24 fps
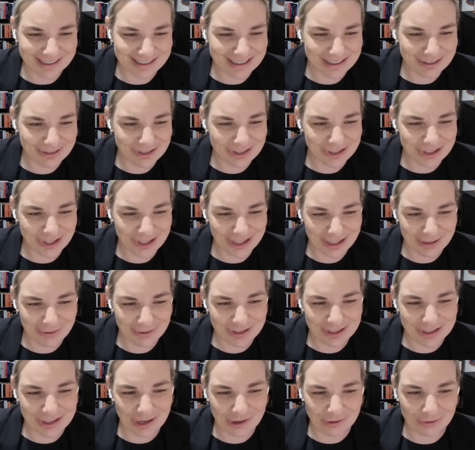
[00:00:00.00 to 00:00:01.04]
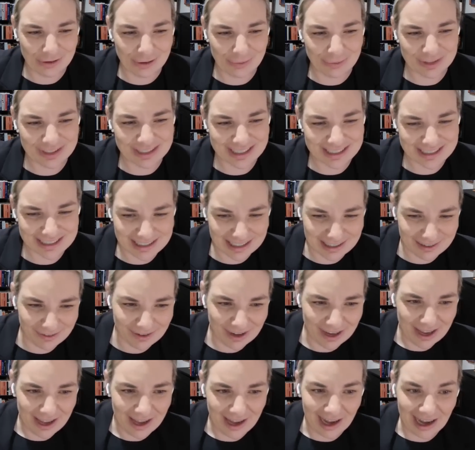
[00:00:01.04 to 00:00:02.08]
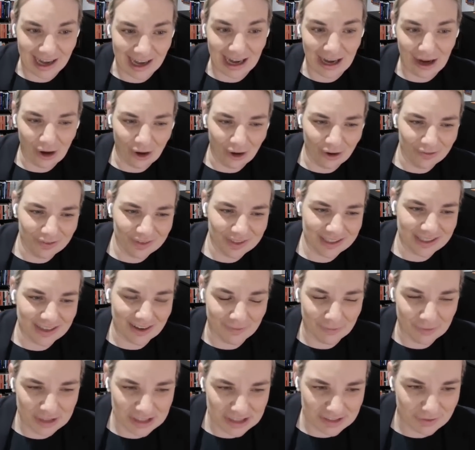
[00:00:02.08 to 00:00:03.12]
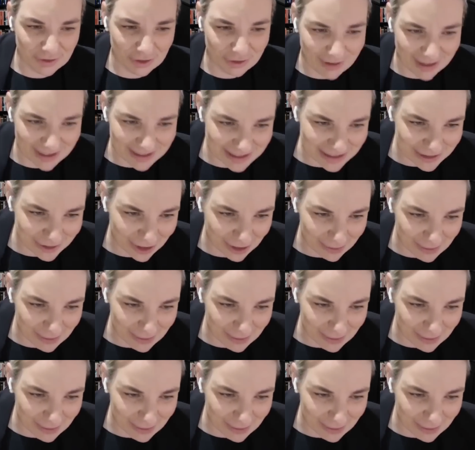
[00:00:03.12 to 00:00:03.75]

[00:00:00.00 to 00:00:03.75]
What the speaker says: So it certainly was not representative of the government's view at the time.